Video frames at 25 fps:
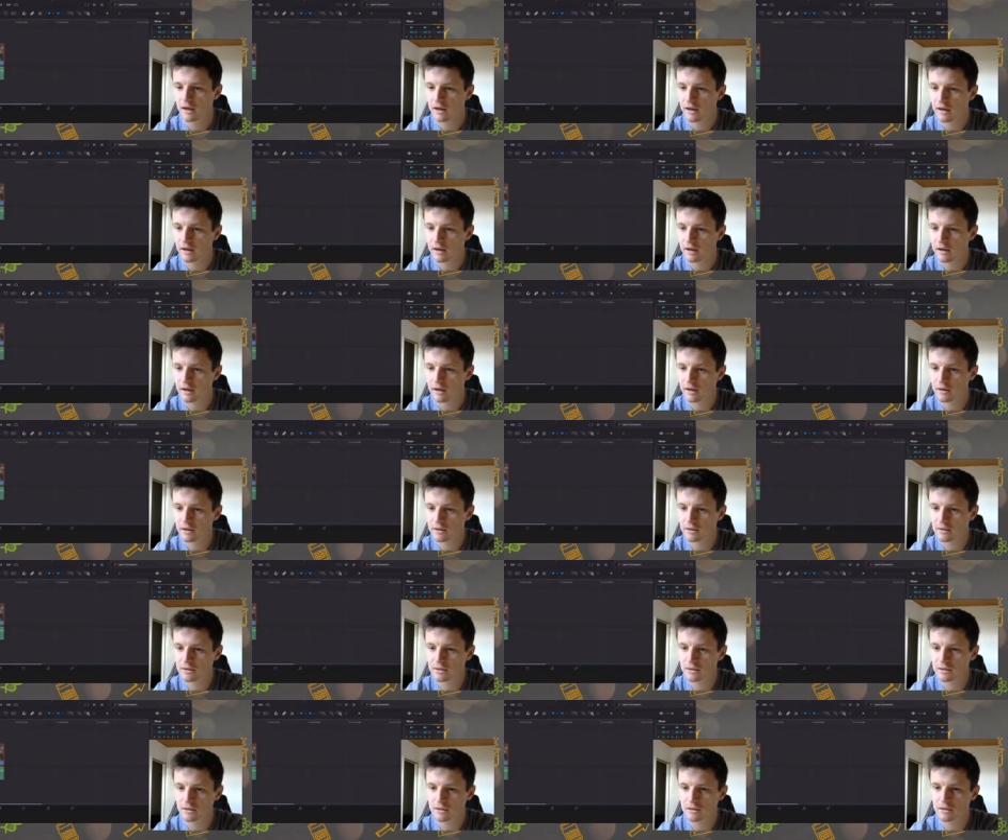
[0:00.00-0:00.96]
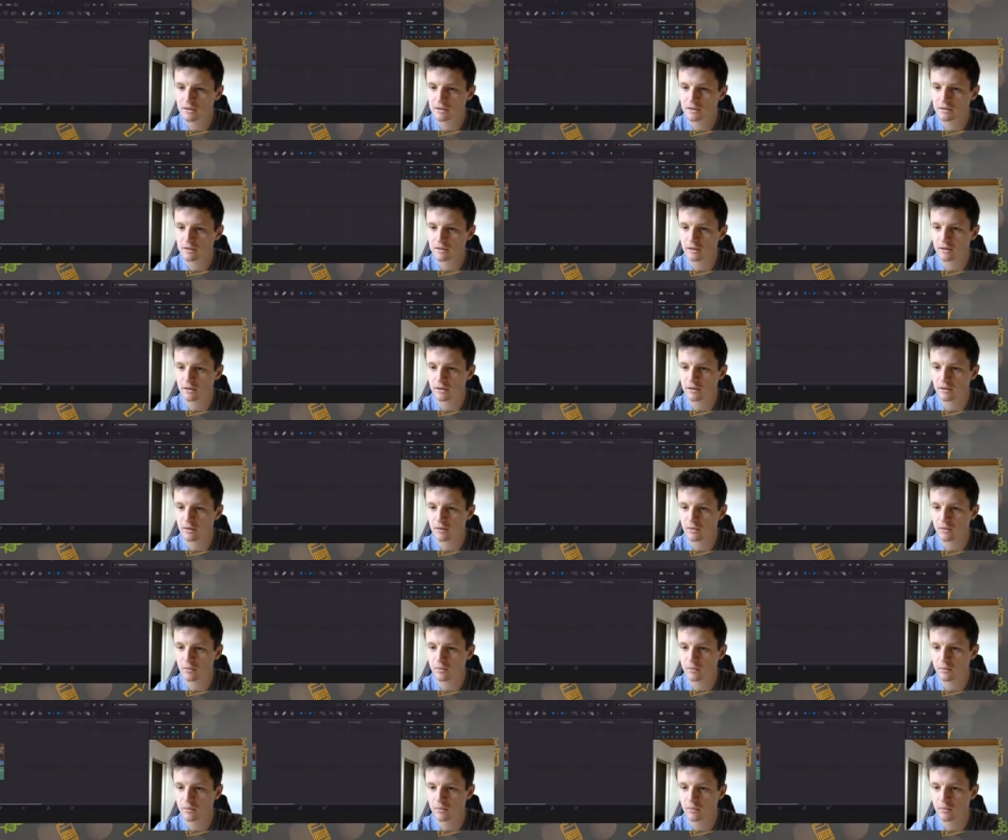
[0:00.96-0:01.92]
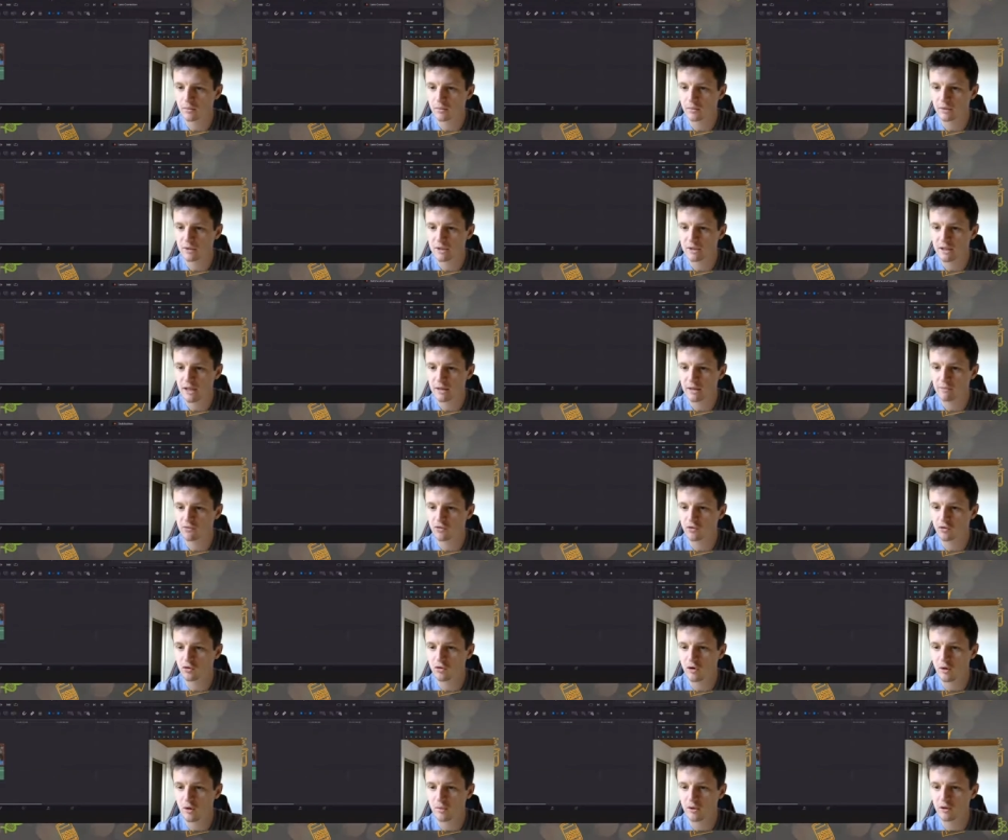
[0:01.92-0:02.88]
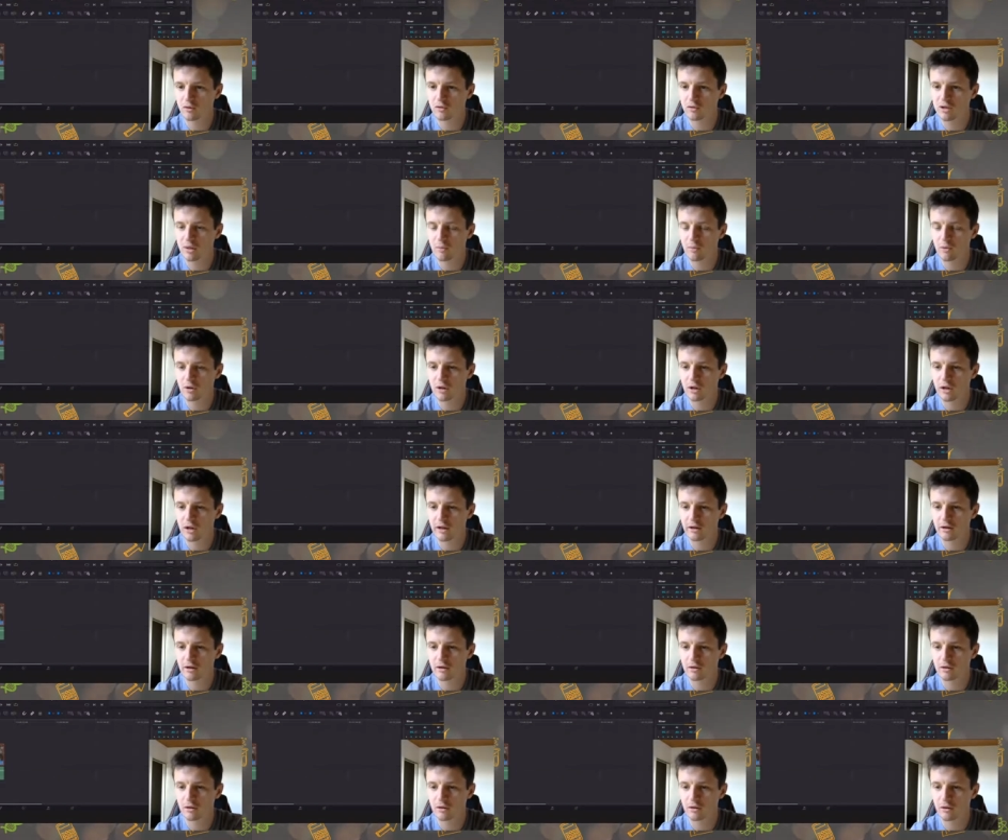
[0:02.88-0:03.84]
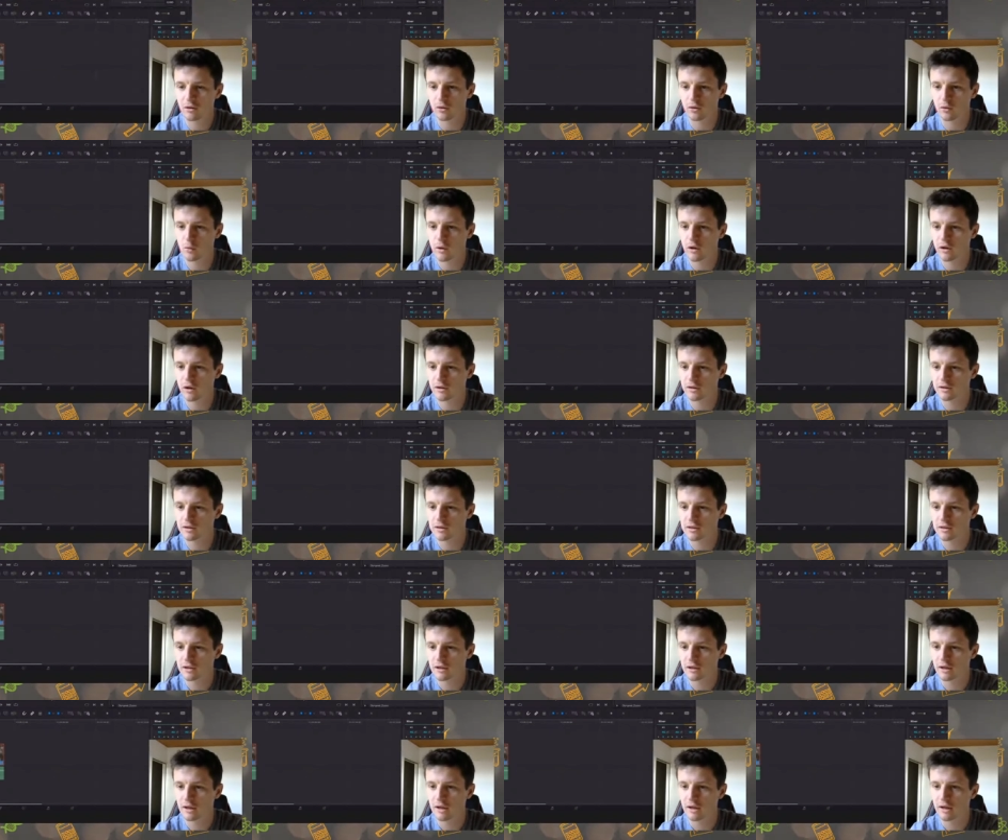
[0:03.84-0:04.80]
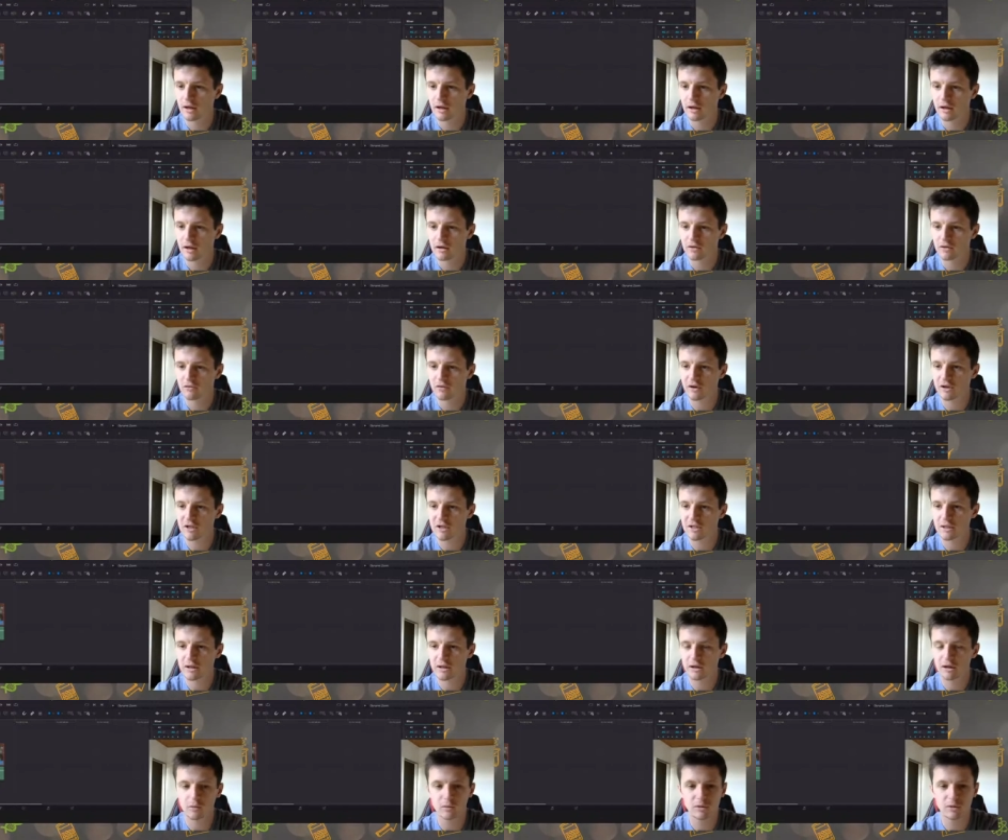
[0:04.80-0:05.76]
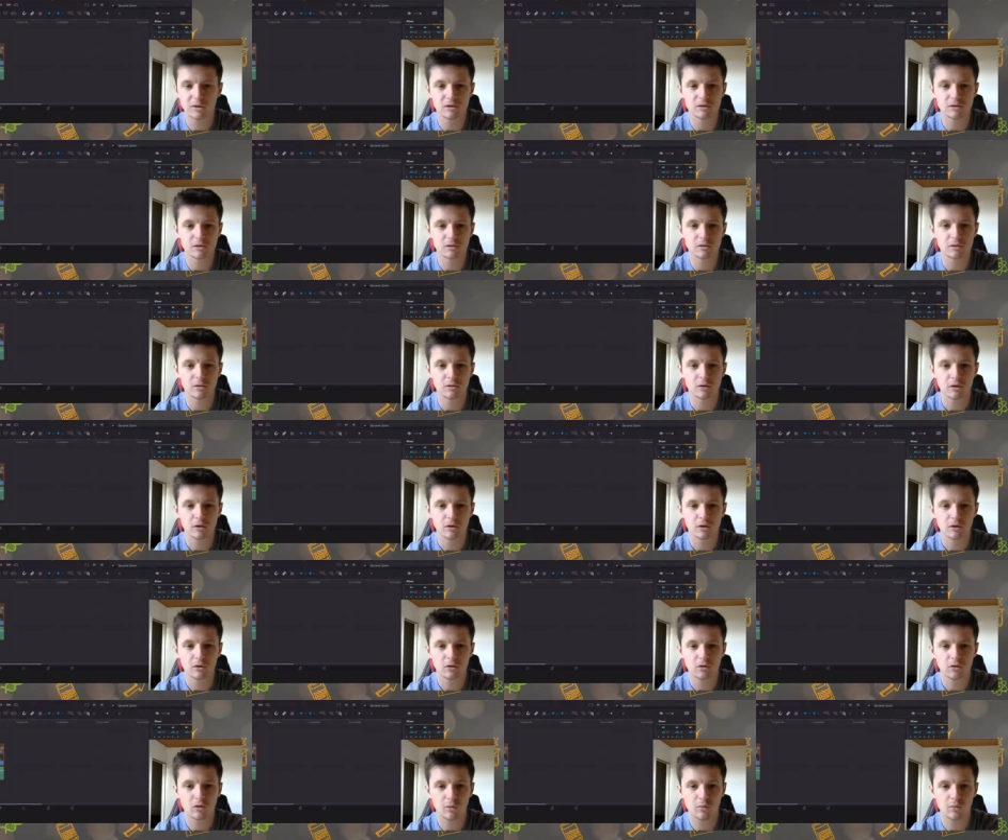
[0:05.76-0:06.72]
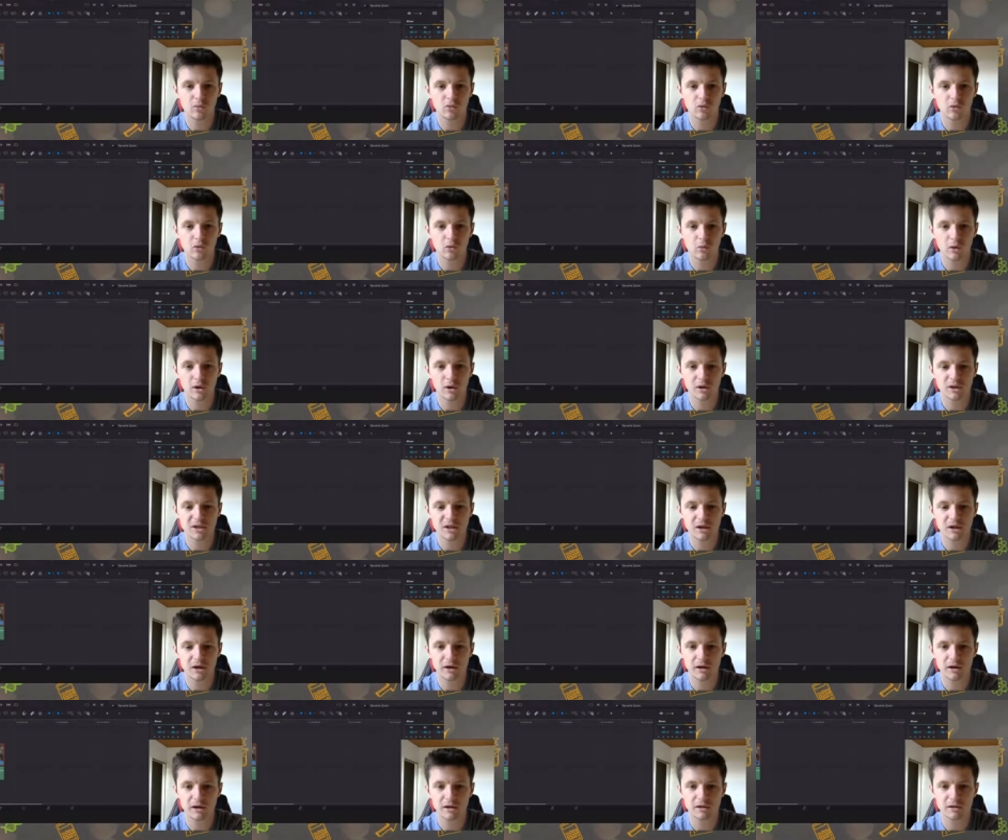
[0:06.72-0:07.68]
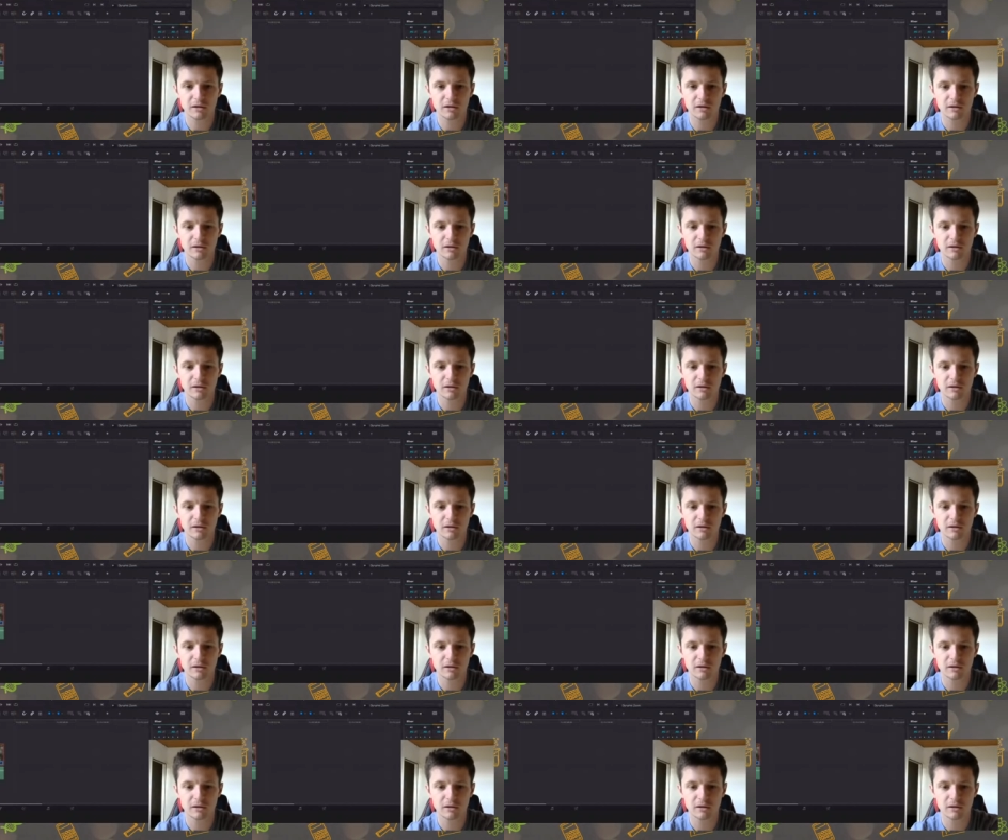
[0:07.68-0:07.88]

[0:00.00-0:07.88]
And uh, same for cropping. You double click on the word, and if I decide I want to crop one side,